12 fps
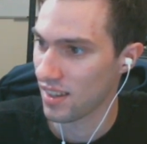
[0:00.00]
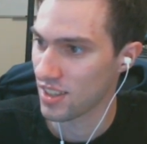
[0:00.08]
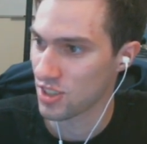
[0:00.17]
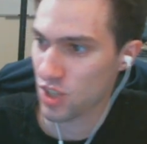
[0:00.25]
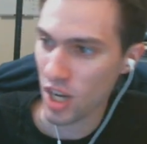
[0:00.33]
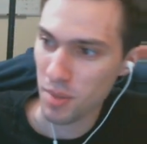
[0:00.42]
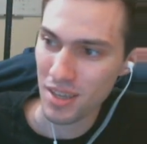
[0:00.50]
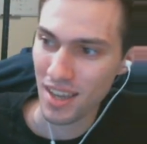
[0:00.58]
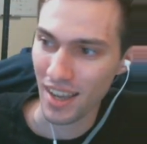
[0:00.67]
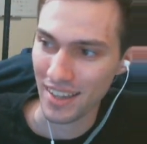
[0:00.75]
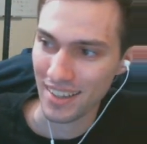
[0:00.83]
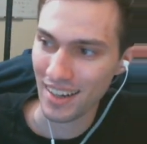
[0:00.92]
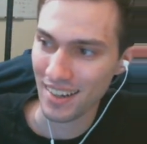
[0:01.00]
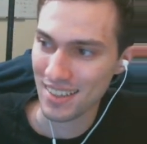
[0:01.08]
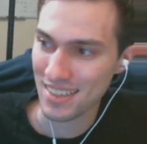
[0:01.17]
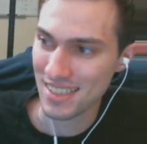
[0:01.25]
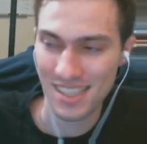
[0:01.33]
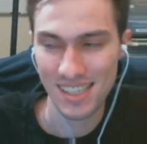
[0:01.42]
Jamie, I
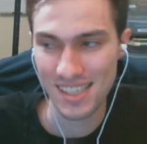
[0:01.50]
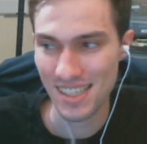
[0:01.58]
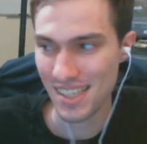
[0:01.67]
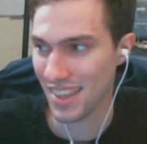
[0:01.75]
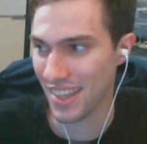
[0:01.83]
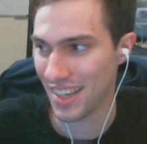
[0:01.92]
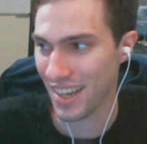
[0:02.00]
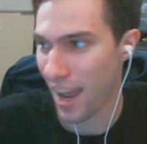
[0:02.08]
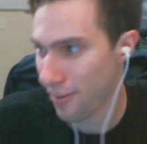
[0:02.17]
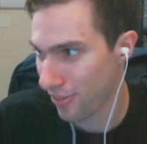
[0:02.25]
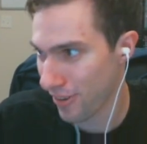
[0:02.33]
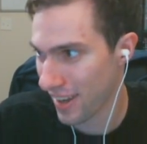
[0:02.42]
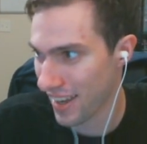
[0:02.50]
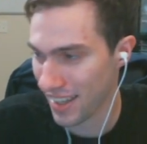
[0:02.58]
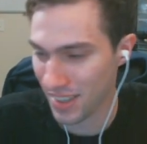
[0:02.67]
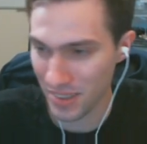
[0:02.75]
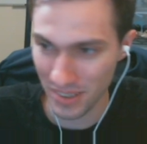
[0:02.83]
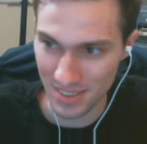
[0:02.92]
guarantee that FAA
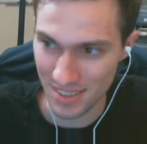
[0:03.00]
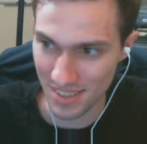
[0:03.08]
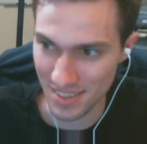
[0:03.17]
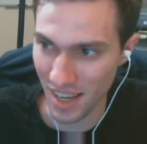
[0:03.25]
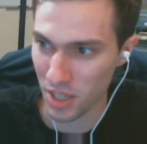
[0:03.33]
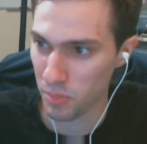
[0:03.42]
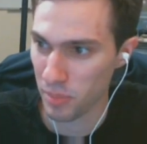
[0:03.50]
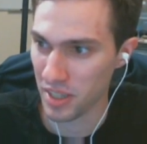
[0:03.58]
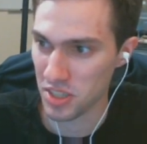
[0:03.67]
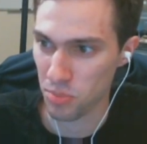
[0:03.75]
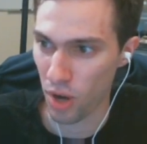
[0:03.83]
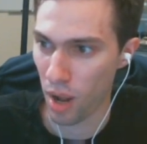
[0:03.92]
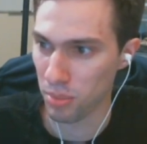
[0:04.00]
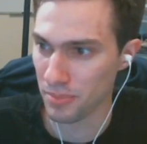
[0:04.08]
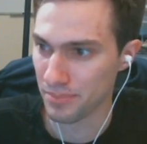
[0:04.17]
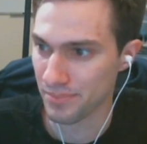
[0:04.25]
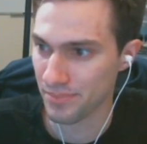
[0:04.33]
clearance is not your biggest problem.